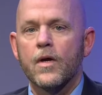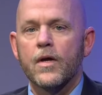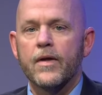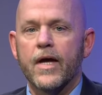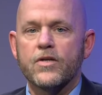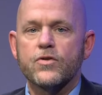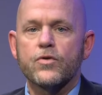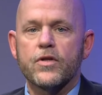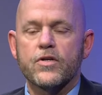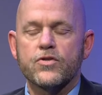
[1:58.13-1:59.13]
Yeah, so
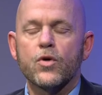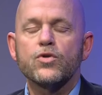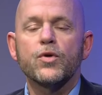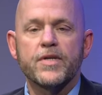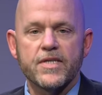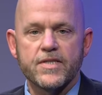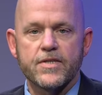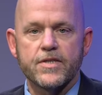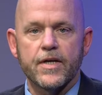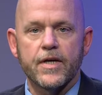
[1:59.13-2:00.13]
the social
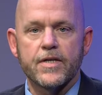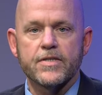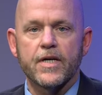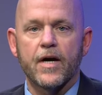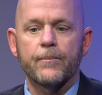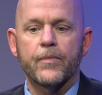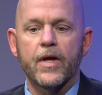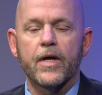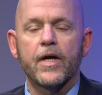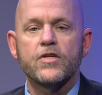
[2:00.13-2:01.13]
distancing is um,
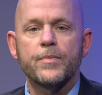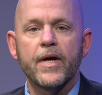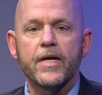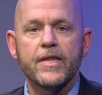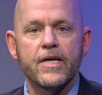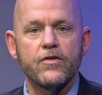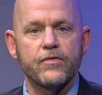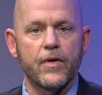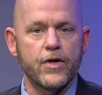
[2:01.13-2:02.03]
it, it's making things very